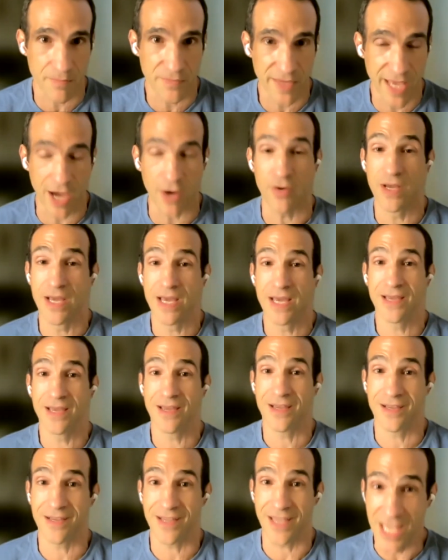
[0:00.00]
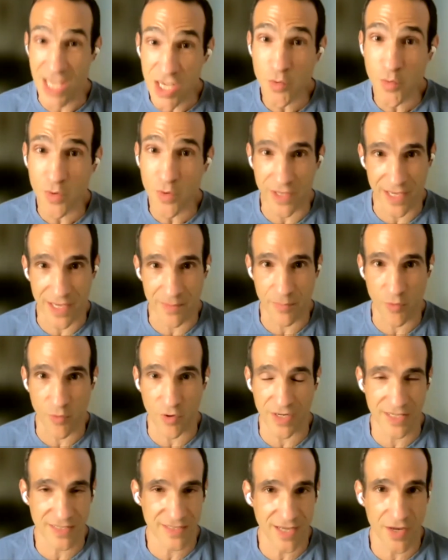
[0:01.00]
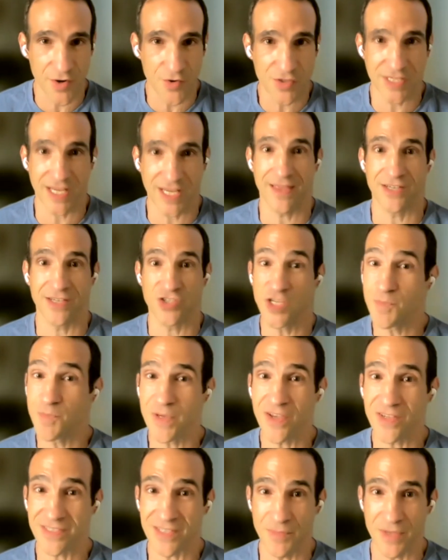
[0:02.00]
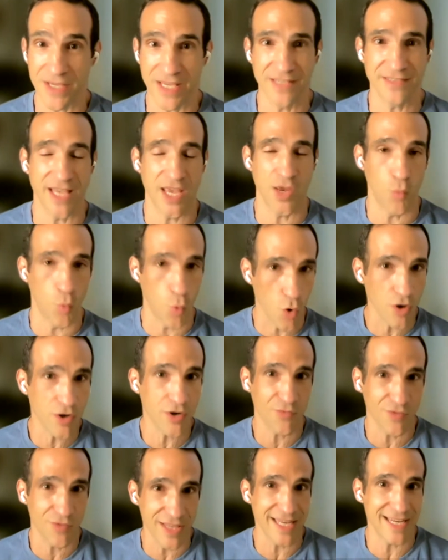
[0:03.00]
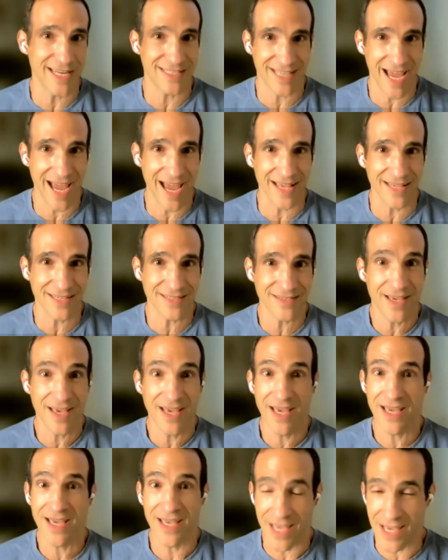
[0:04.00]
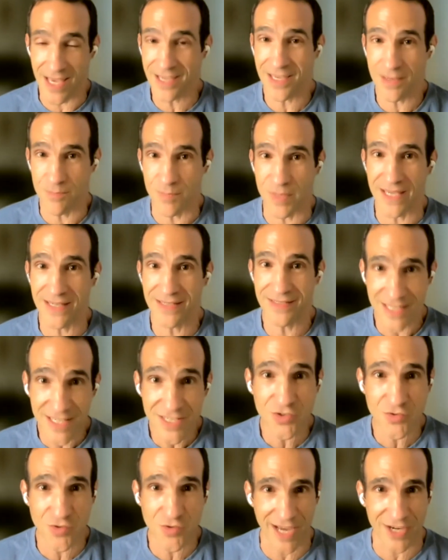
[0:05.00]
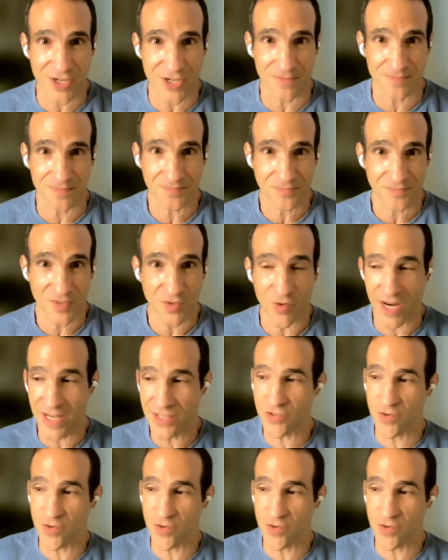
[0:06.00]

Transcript: Now, equally important is to understand that just because something is a work-related task, it can be a distraction. Right.